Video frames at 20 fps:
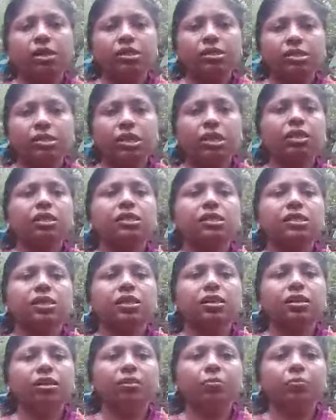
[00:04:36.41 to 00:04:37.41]
cells
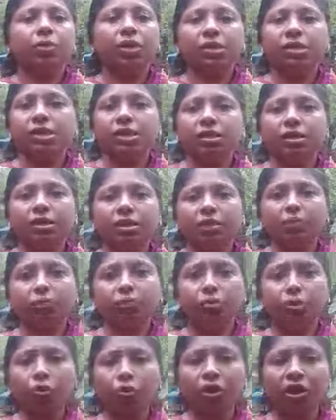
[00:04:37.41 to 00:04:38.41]
are present in our
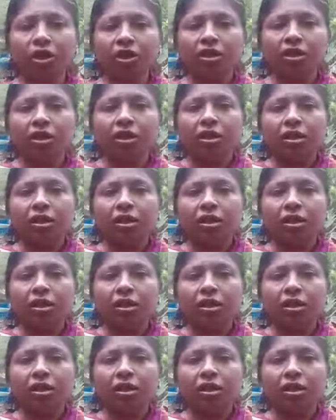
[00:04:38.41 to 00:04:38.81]
body.